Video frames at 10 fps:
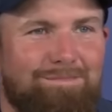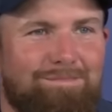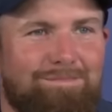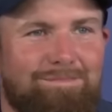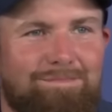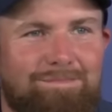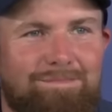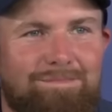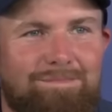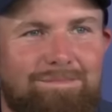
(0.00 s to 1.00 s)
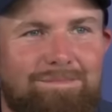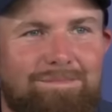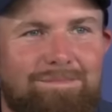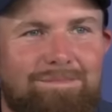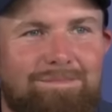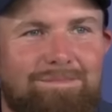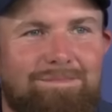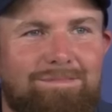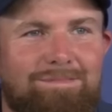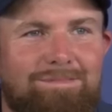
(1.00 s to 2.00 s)
Were you looking? It looked as if you looked
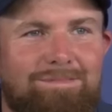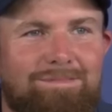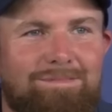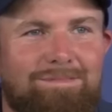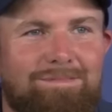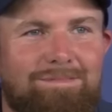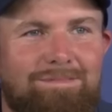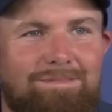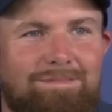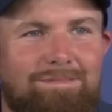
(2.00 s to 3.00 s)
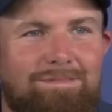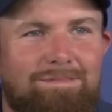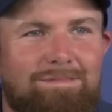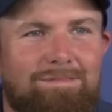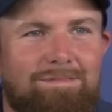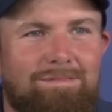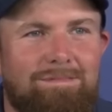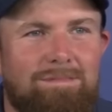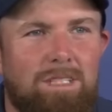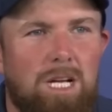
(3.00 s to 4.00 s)
straight up at 18, as if you were going to
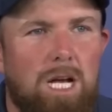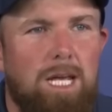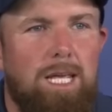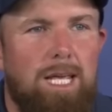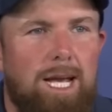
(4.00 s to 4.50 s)
maybe hit.